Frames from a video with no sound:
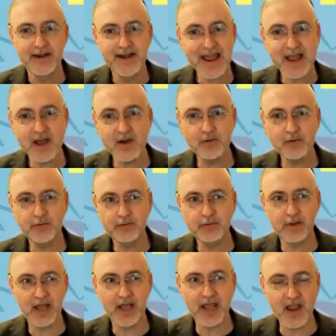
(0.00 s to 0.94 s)

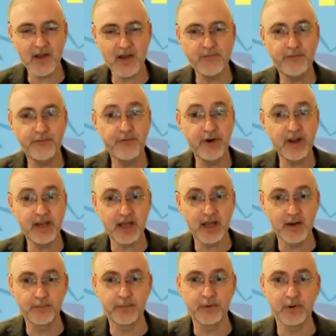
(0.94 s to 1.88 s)
Now, every
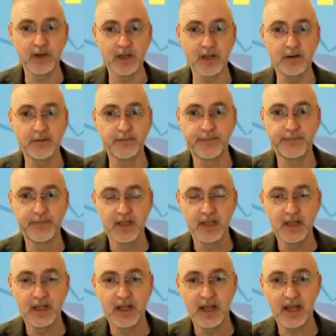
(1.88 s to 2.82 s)
company
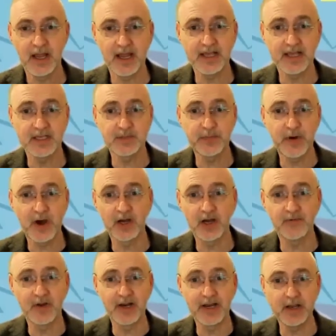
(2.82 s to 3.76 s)
is
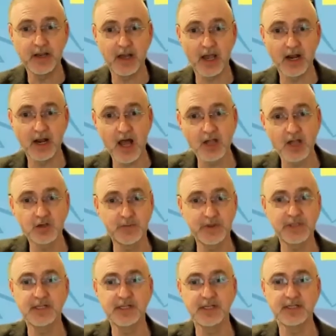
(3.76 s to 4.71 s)
part of a
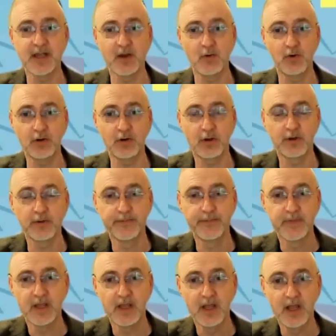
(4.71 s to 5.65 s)
large business network.
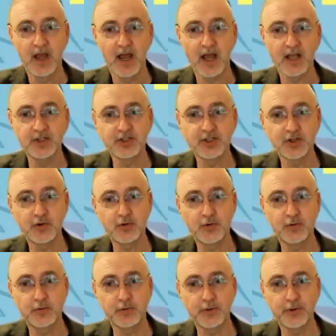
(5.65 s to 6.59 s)
And
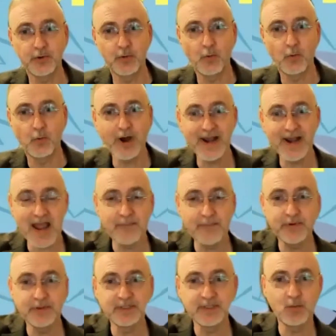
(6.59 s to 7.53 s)
so, what
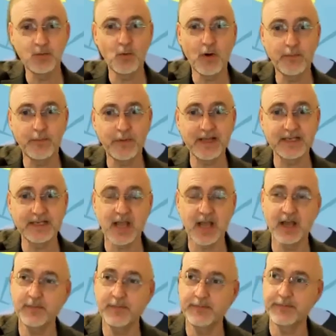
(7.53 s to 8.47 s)
happens in one place?
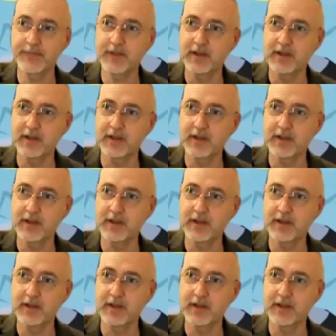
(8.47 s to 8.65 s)
About